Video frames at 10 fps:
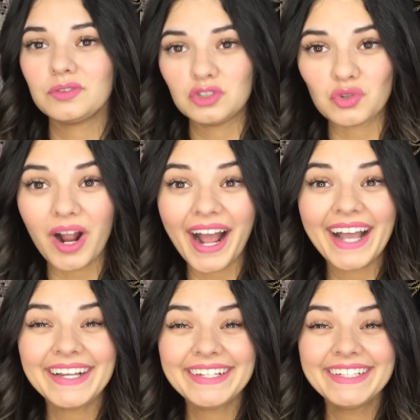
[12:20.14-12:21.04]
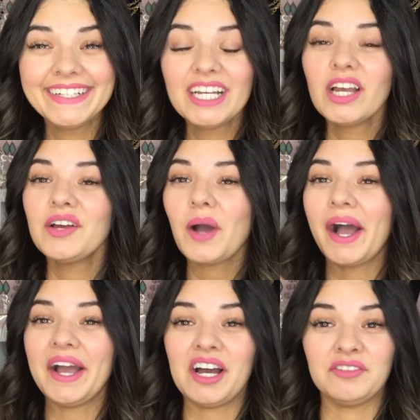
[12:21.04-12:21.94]
dry,
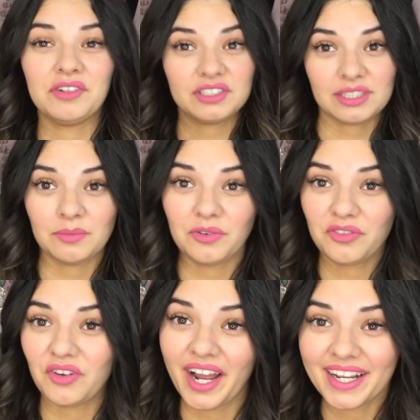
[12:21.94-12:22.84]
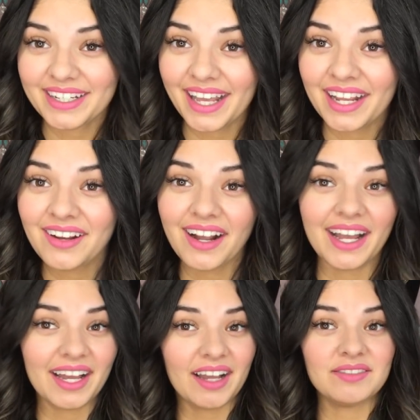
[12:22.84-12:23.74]
I have some fine hair, I
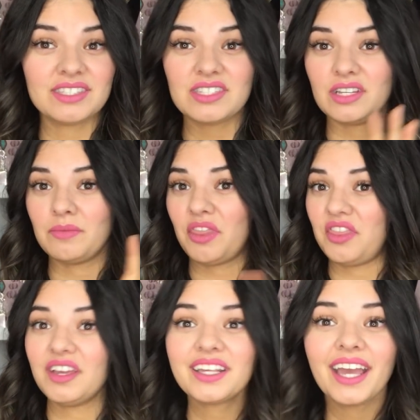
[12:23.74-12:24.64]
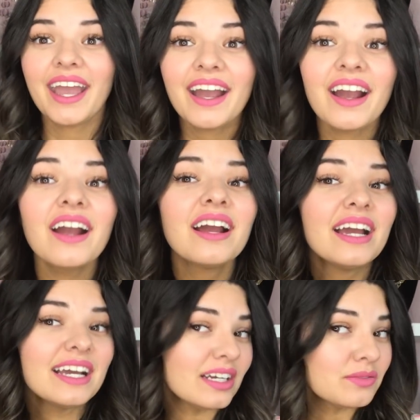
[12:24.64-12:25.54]
have some thick hair.
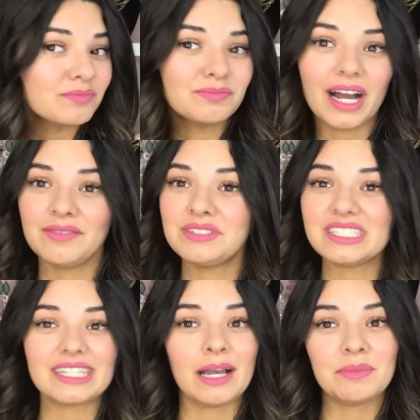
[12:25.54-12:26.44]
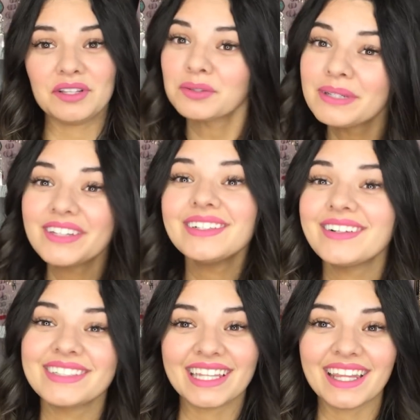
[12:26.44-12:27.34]
I'm a little bit of
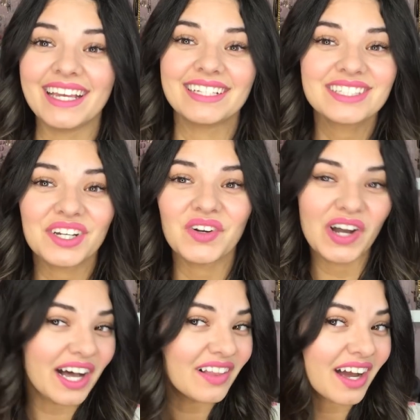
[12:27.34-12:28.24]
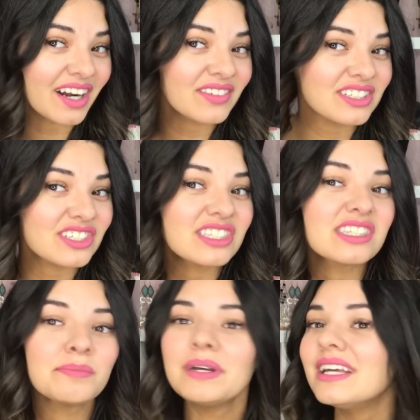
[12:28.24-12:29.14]
everything. So a lot of it just
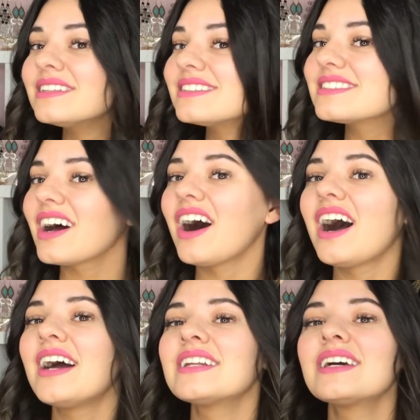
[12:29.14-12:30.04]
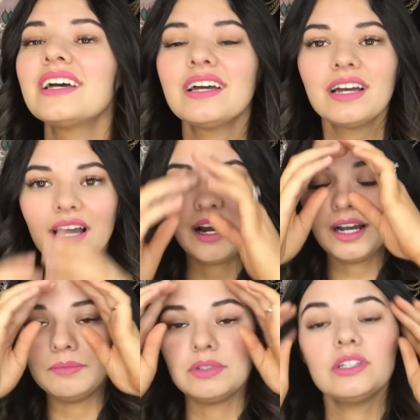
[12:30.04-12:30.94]
depends on
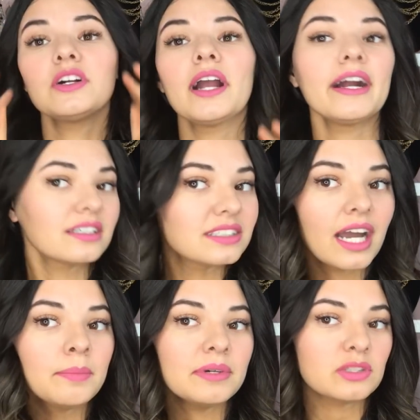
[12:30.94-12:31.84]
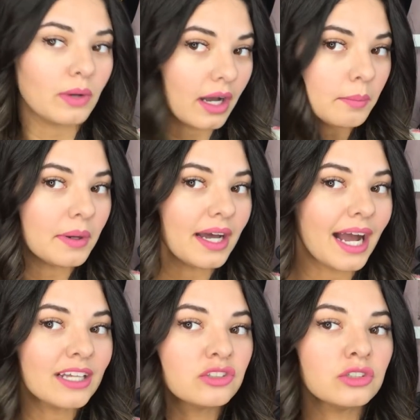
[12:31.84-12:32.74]
your hair type as well. But
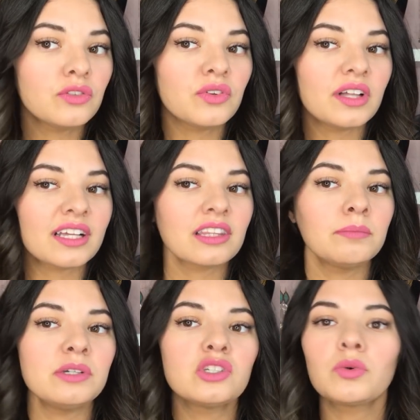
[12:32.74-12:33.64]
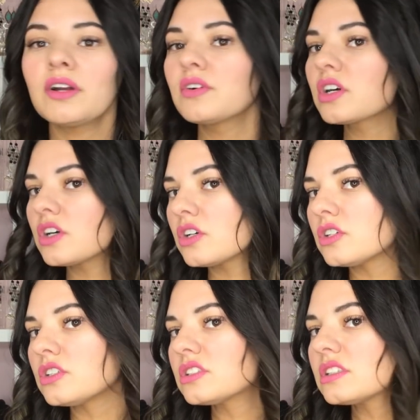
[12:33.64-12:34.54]
I do feel like the Beachwaver
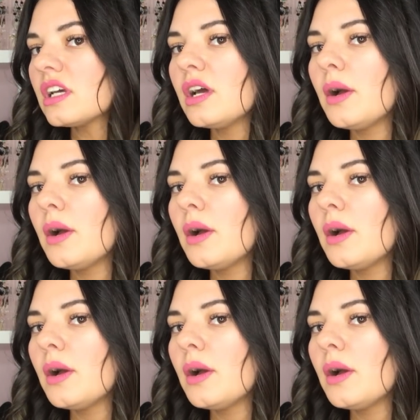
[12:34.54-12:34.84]
curls